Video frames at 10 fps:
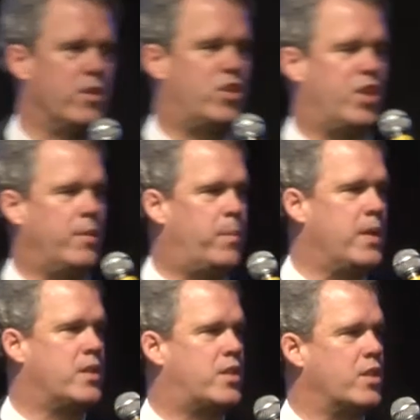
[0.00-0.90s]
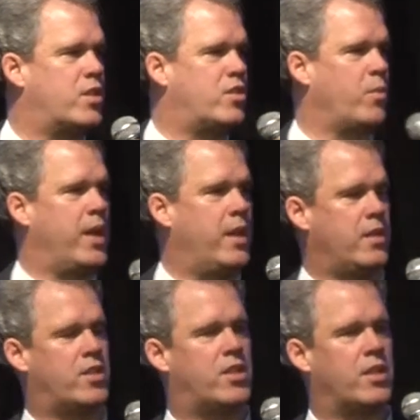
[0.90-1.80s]
Chip is the
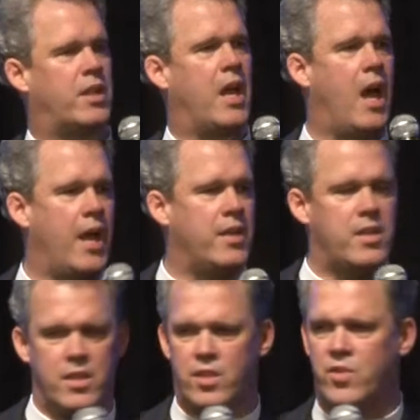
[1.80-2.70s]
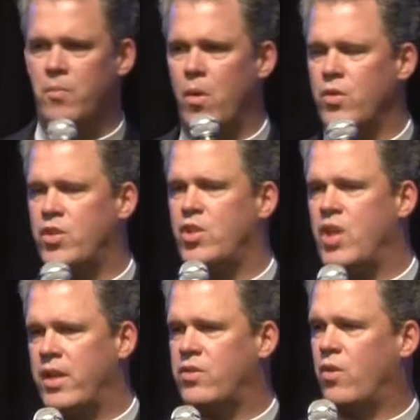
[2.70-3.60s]
sweetest, kindest, most
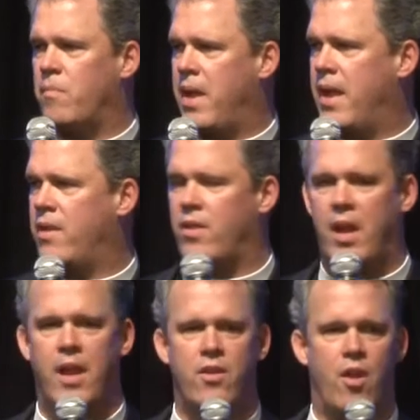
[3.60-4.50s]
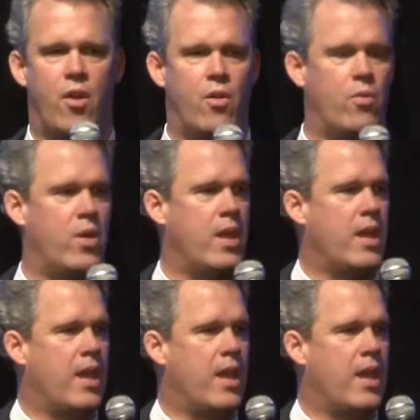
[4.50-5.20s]
gentle man that I know,